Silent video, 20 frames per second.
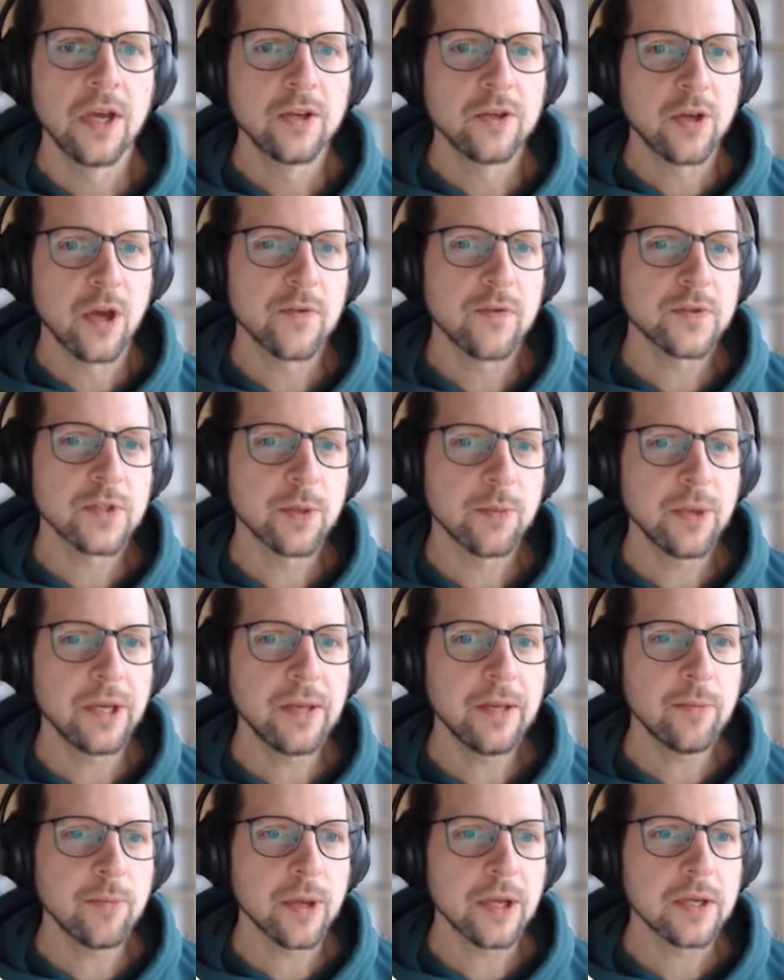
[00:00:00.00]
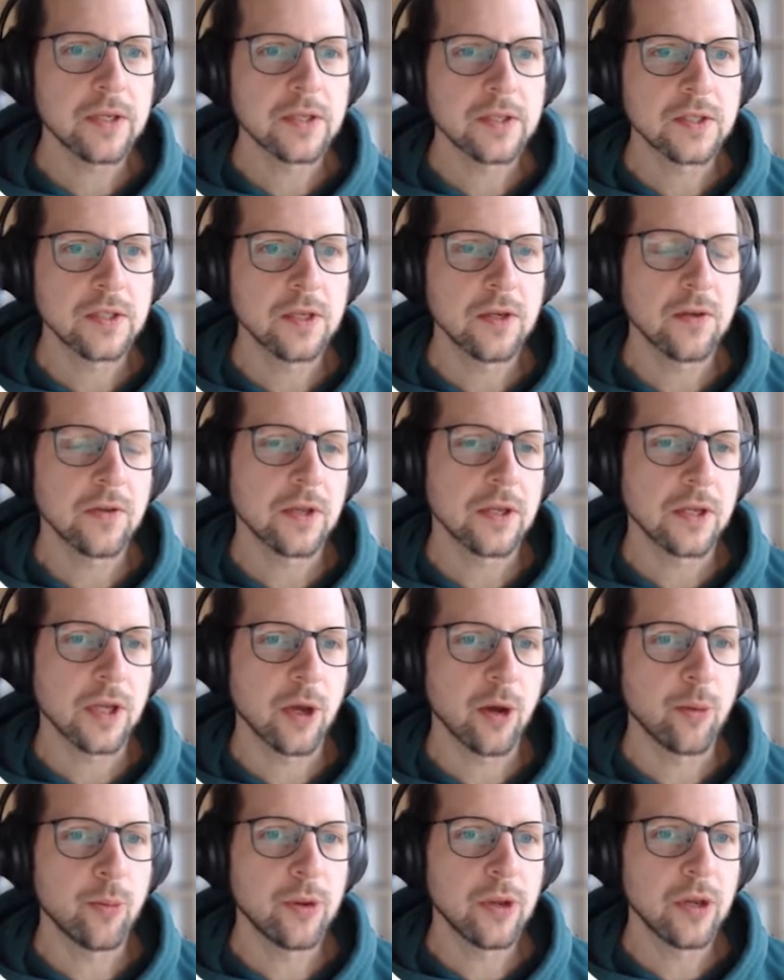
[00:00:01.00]
You have some hidden buttons here that
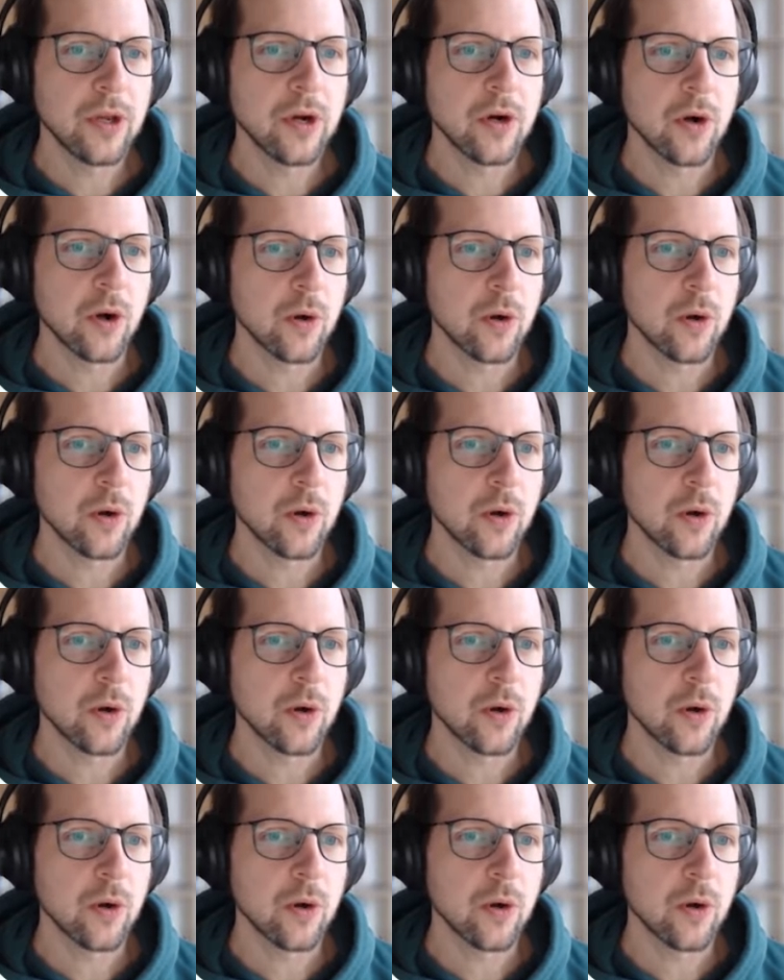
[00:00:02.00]
appear